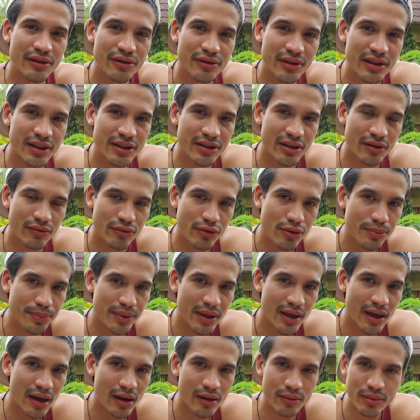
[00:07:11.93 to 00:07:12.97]
Indonesian
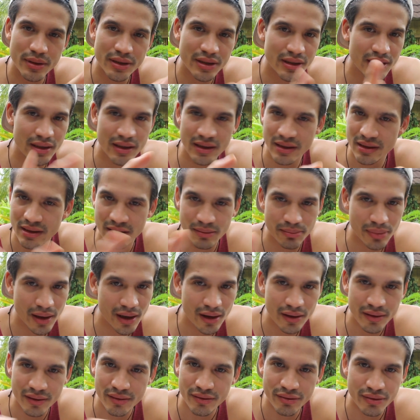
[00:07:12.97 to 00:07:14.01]
rupiah, which is
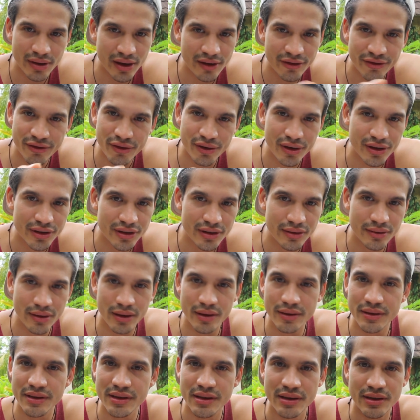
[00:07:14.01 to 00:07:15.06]
about 3-4
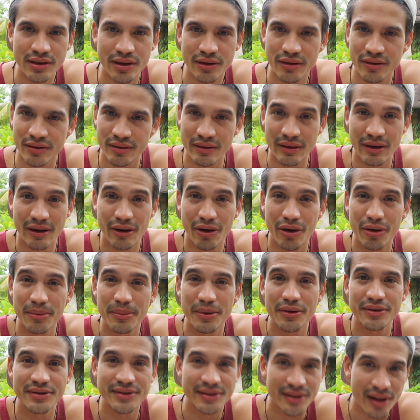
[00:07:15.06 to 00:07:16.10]
euros, so
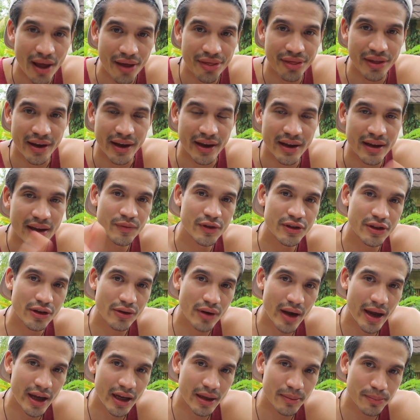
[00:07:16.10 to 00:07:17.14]
almost nothing.
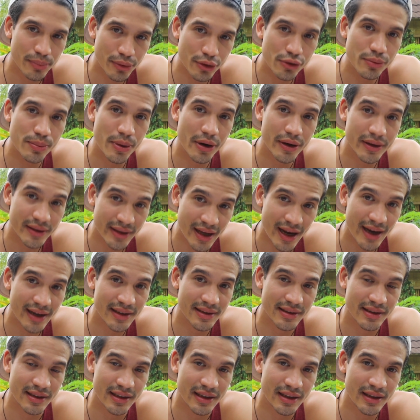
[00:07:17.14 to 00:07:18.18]
So a bluebird
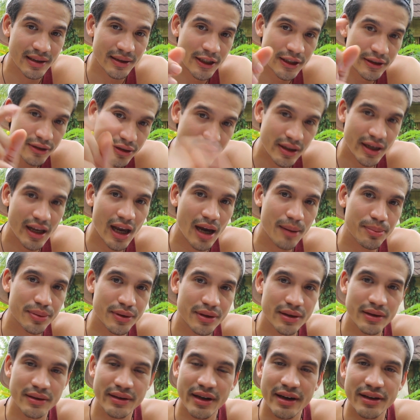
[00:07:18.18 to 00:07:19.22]
taxi to the
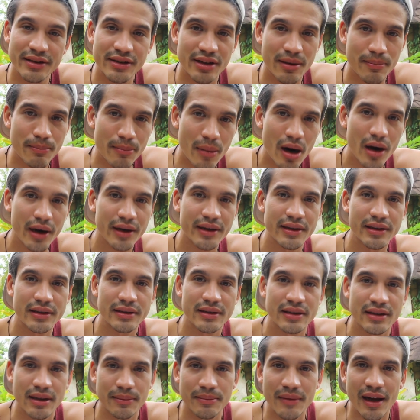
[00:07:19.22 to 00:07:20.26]
capital. There are some
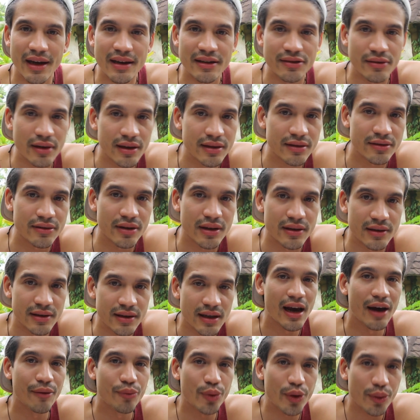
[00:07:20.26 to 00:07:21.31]
markets, some nice restaurants,
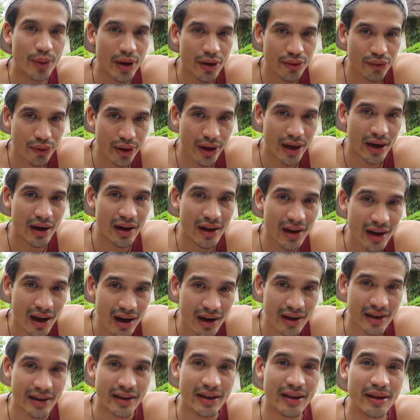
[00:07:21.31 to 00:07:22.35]
and we were really
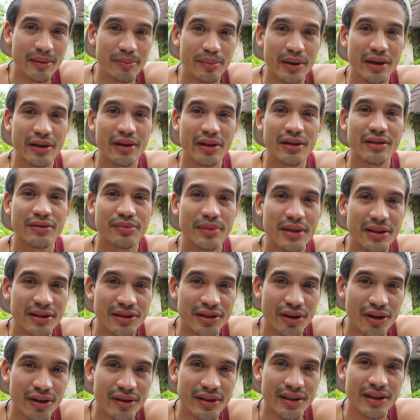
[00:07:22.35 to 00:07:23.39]
lucky because we
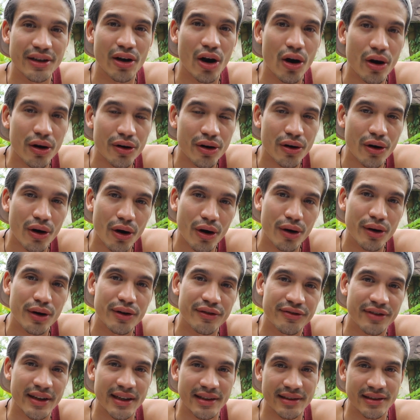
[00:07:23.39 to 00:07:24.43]
saw the Ogo Ogo
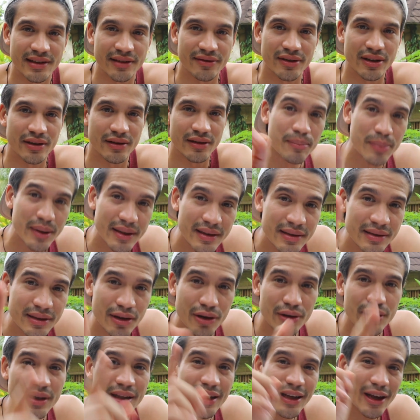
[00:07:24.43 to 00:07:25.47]
festival. But this is
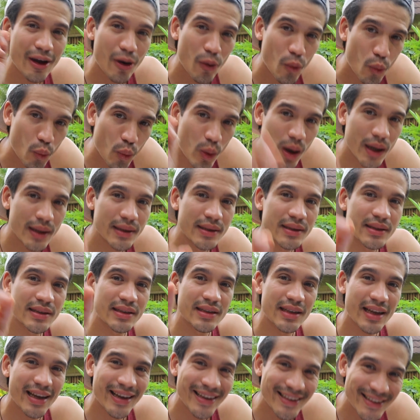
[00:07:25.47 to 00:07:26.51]
only
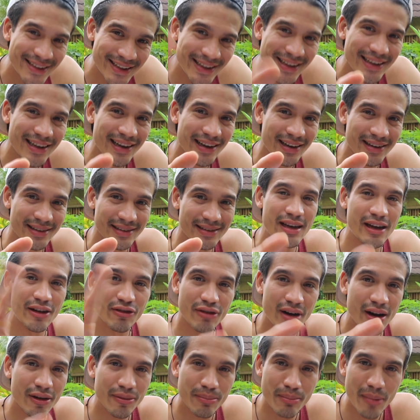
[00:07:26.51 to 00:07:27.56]
once a year,
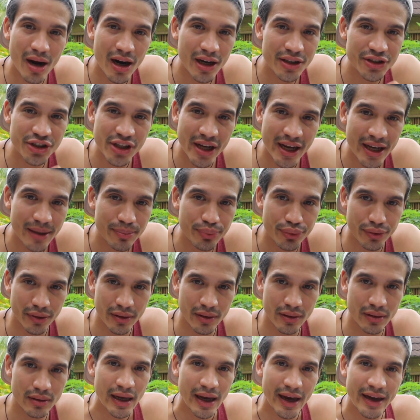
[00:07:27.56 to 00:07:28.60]
around March,
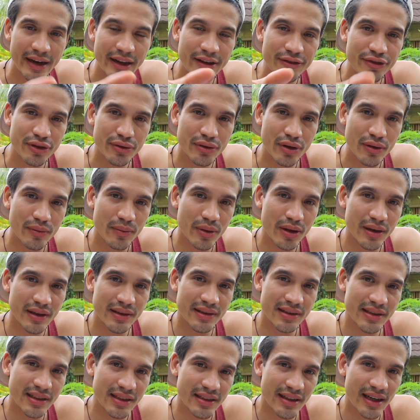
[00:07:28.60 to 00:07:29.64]
April. And if you don't want to
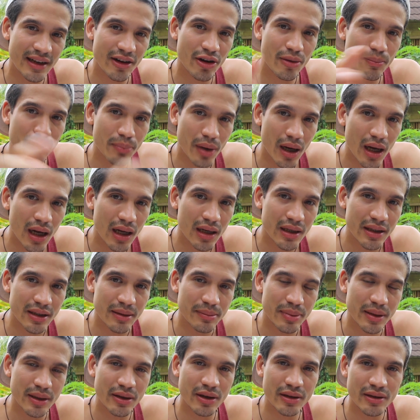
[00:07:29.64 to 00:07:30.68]
see that on Bali,
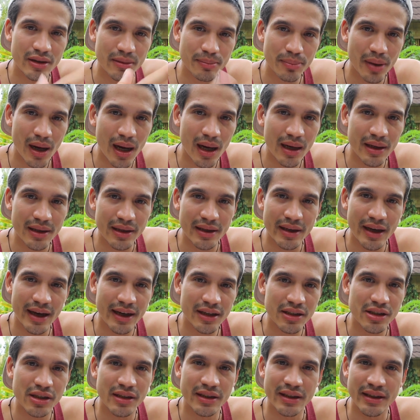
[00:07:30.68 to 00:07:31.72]
because on Bali,
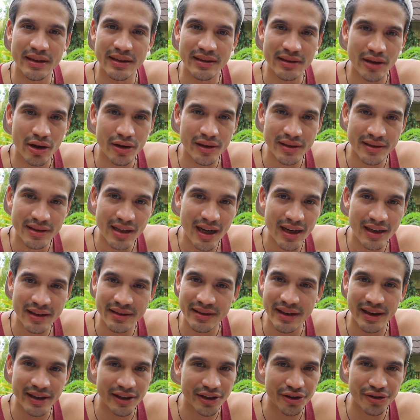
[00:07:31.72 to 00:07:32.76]
actually on the silent
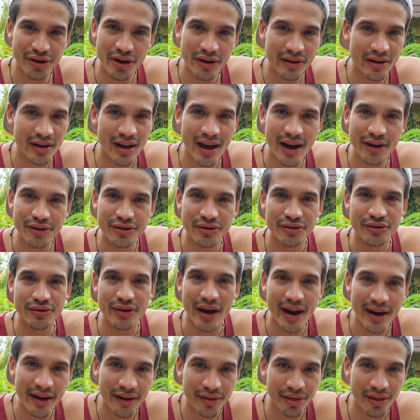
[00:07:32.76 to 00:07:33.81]
day, you're not allowed to do
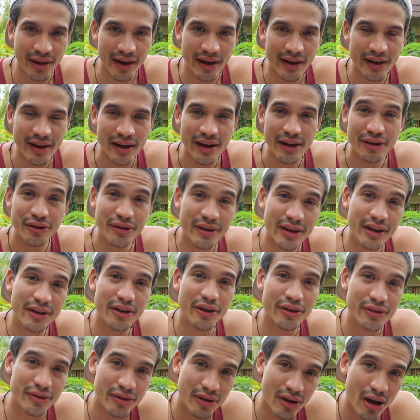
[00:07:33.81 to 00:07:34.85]
anything, you can
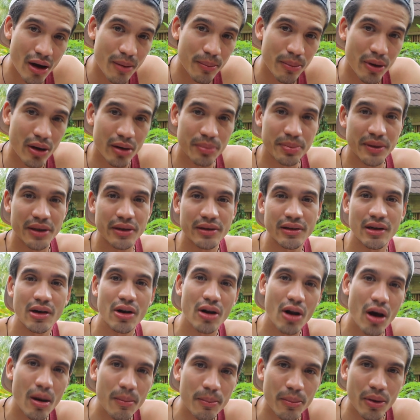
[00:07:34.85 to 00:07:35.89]
go to Lombok, because on
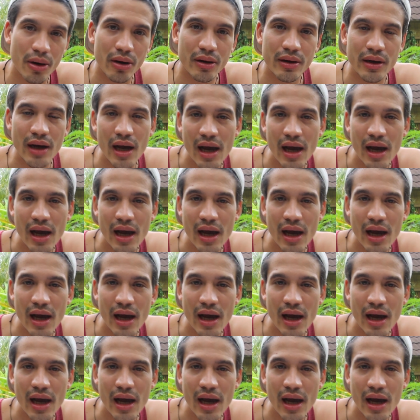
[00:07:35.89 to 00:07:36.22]
Lombok,